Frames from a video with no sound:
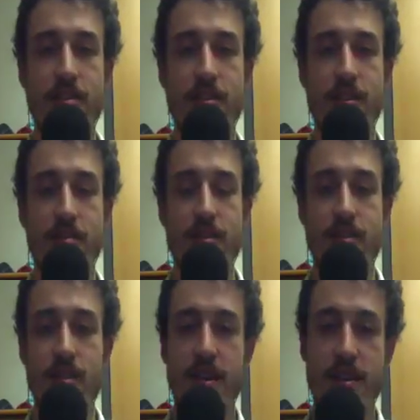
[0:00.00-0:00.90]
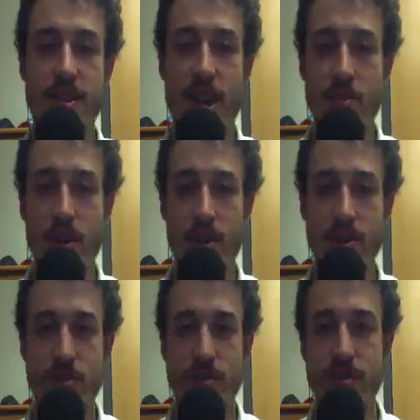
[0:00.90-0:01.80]
that uh, Type
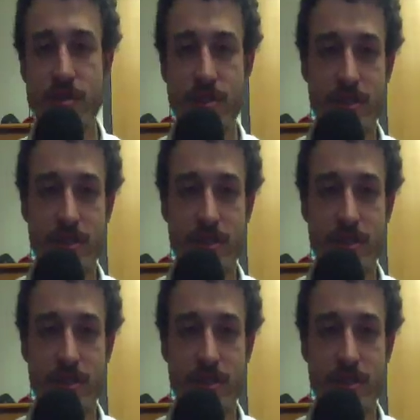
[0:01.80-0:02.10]
Clojure is,